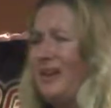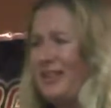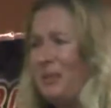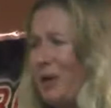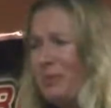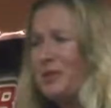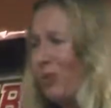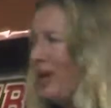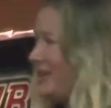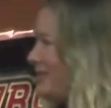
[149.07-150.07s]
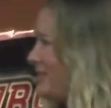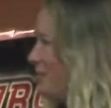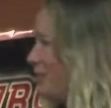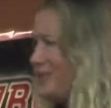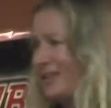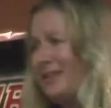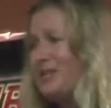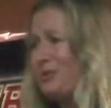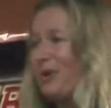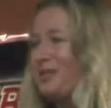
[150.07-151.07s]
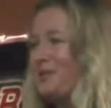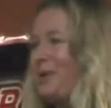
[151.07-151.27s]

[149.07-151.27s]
I think maybe twice, at least once,